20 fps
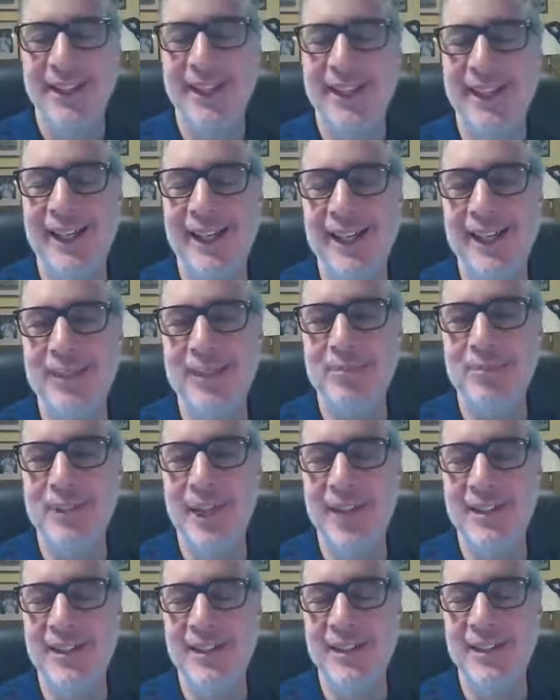um,
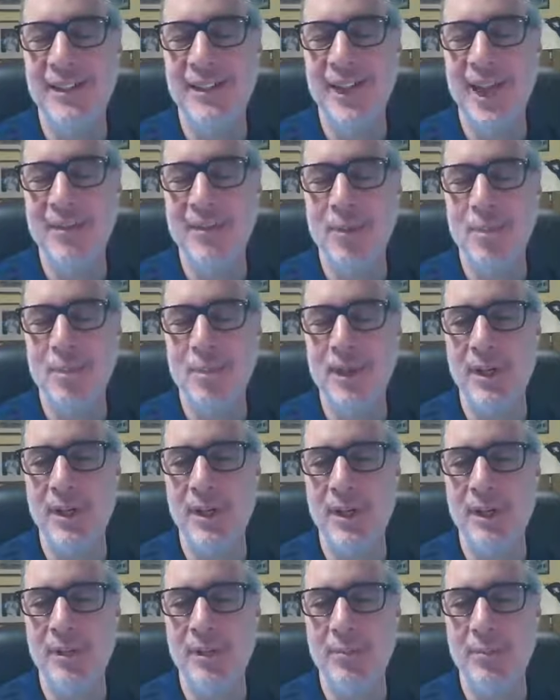I did have a
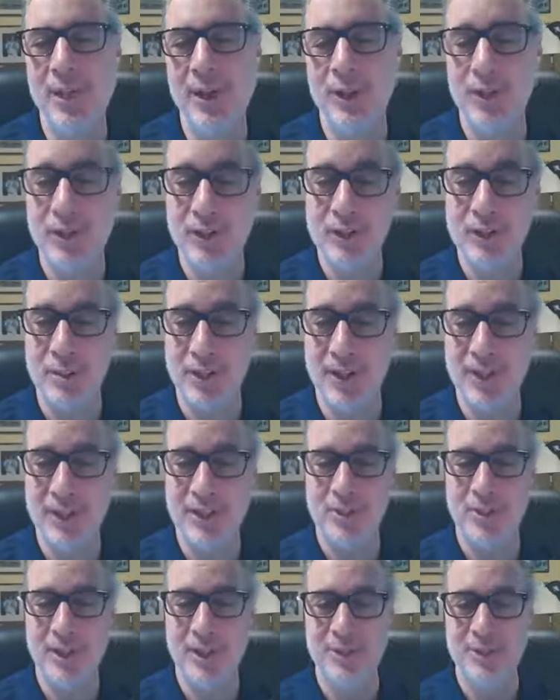beard in my early
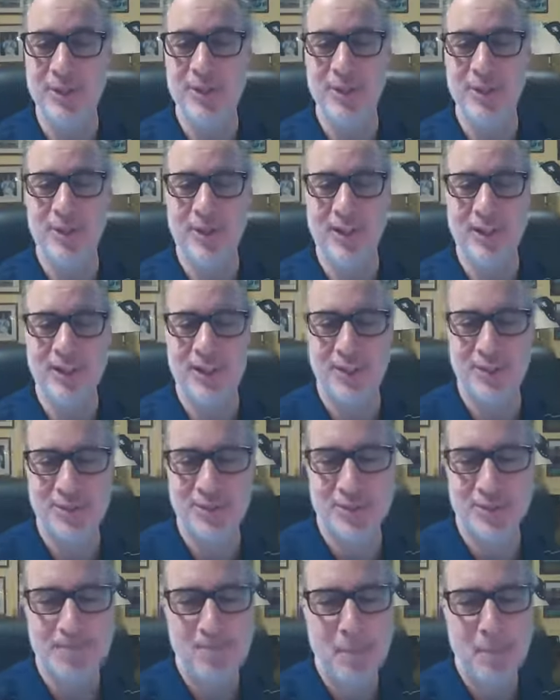20s when I was living in
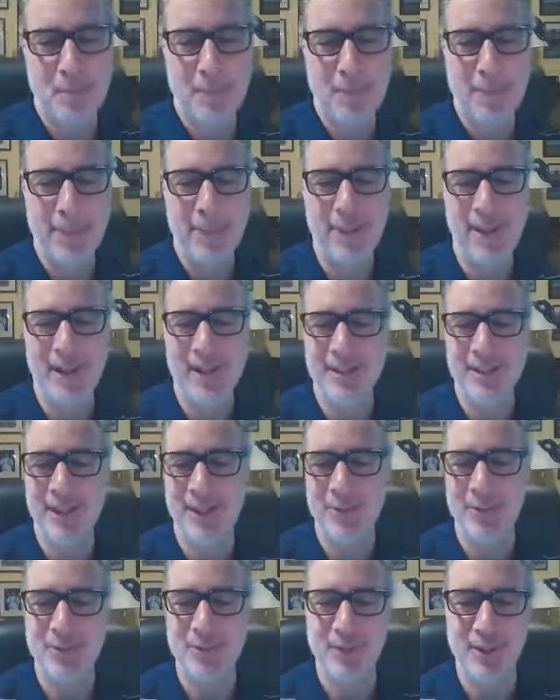Rochester, and
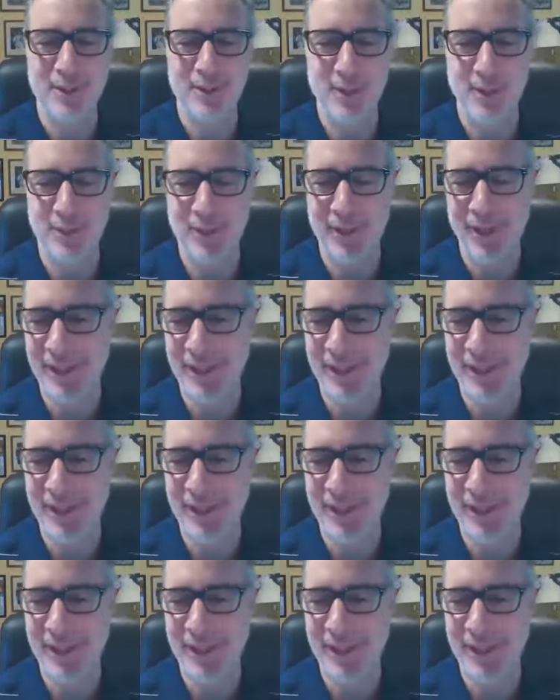that was fun growing